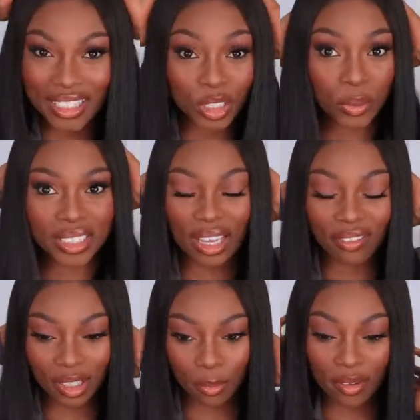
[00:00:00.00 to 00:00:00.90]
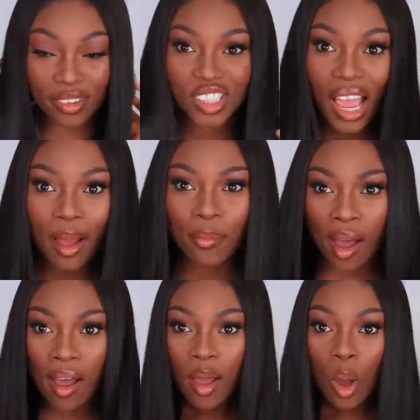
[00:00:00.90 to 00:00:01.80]
just wanted to have a little bit of a chat,
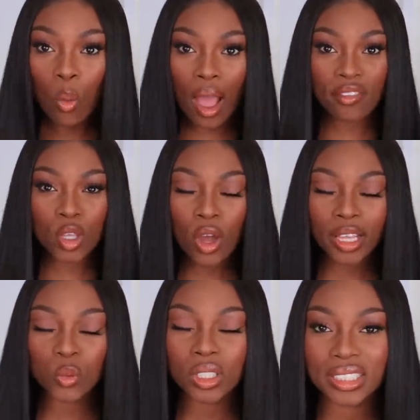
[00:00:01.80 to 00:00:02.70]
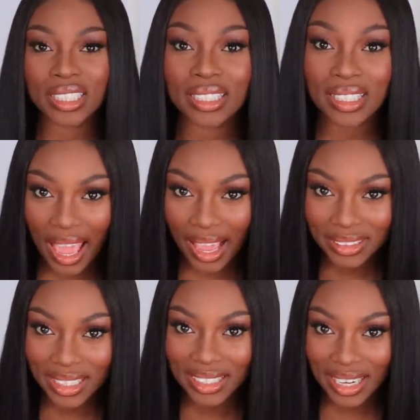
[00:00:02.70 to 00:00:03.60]
but whatever you guys wanna see
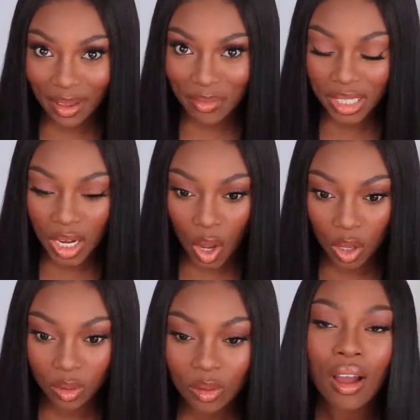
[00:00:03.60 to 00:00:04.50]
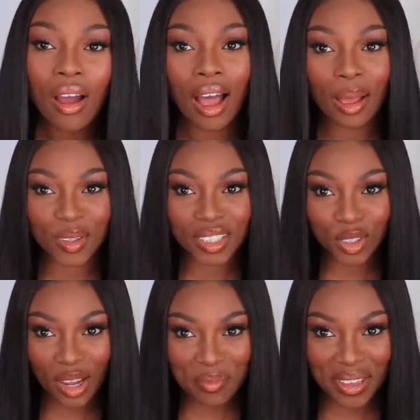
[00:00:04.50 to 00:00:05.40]
next, let me know. I'm gonna
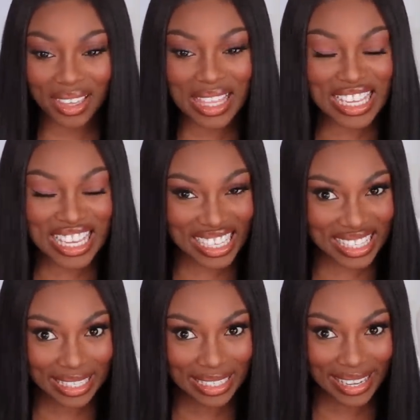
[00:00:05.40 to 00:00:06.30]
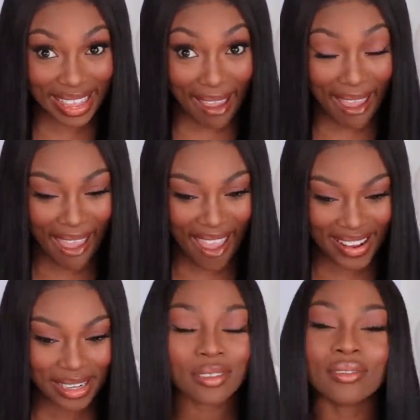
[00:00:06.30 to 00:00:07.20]
try and be consistent
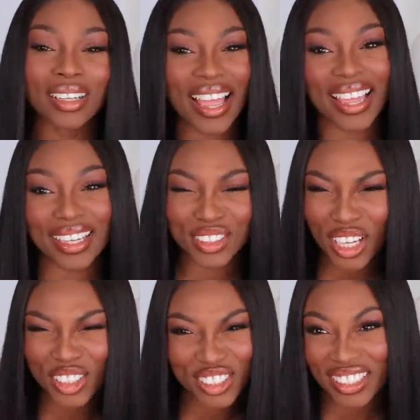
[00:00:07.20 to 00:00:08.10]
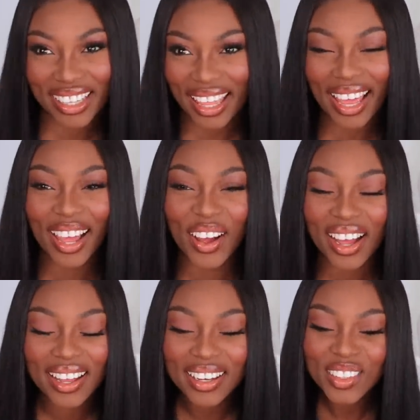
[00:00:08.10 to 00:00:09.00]
again. Ish, I just say
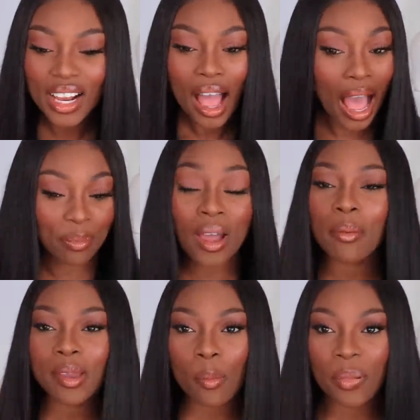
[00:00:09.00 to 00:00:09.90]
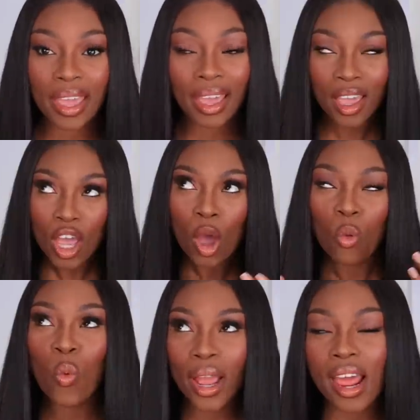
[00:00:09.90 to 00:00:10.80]
that. I'm coming up here
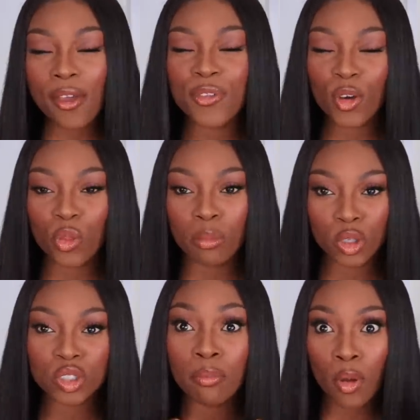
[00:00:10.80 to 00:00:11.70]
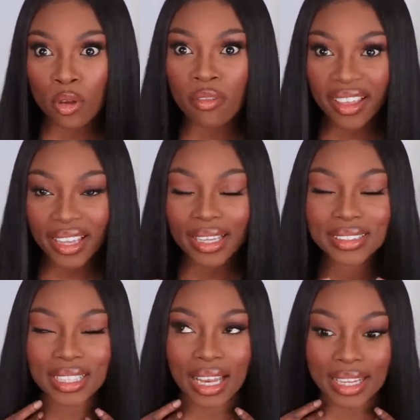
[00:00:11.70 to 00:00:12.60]
when I feel the most motivated
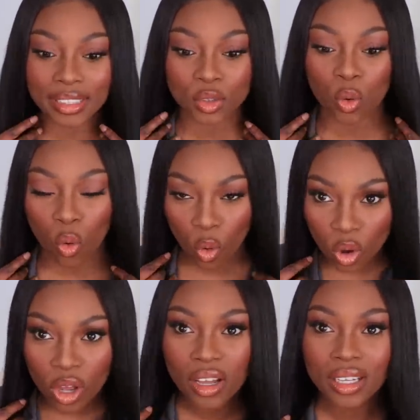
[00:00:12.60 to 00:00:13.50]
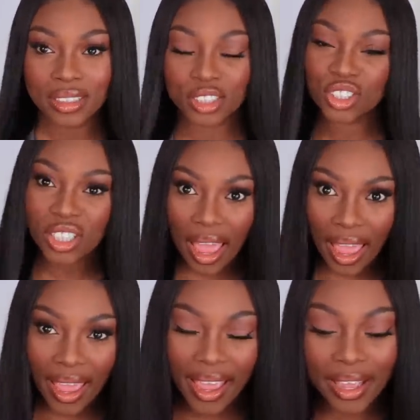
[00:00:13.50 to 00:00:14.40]
to like talk, to
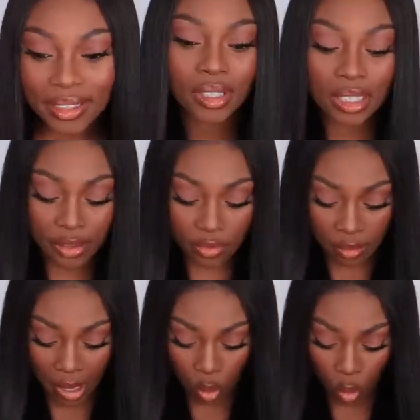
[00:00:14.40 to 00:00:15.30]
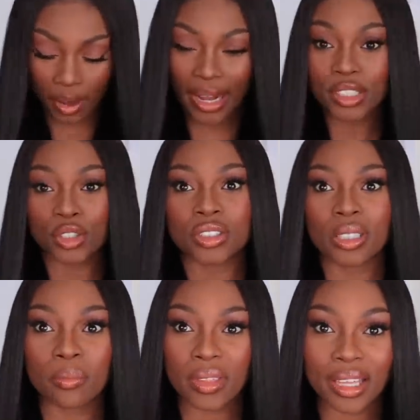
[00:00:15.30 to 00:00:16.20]
share, give you my all when I do
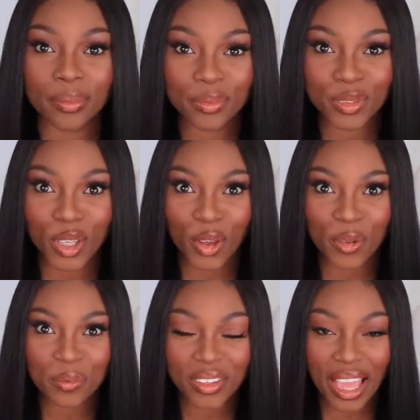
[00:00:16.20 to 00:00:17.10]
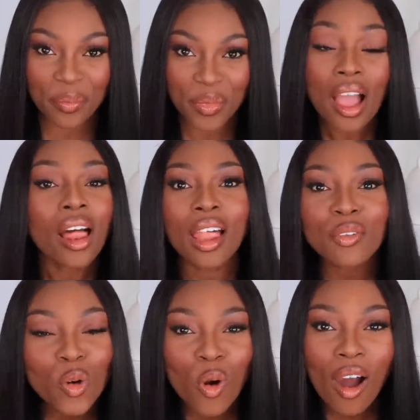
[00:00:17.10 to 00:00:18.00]
something. So yeah, love
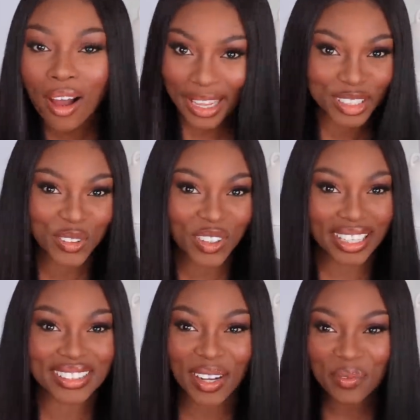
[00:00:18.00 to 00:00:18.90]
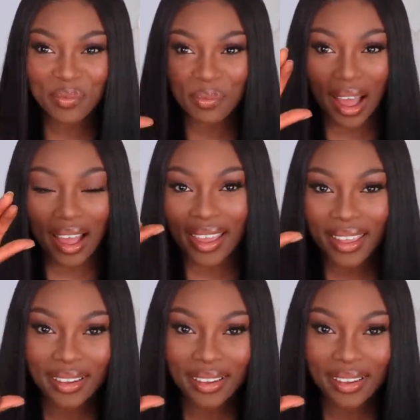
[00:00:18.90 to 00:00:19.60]
you all. I'll catch you all later. Bye.